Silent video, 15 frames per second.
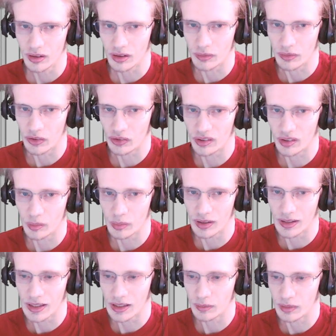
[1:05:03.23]
even just
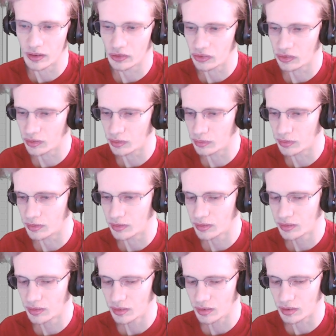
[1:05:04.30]
independent animators too.
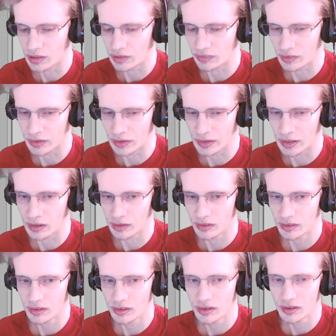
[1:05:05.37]
That's like you can't
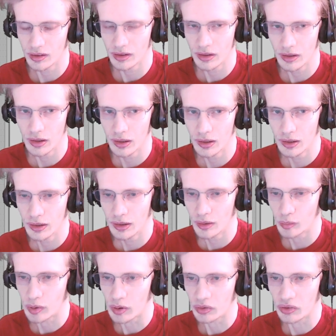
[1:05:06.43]

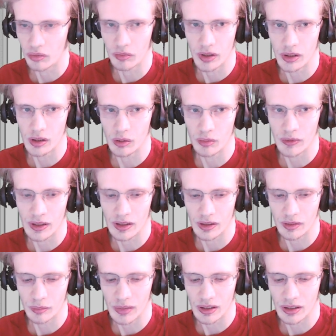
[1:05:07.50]
post a video without
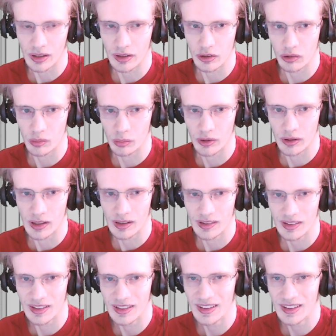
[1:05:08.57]
it being on YouTube or not.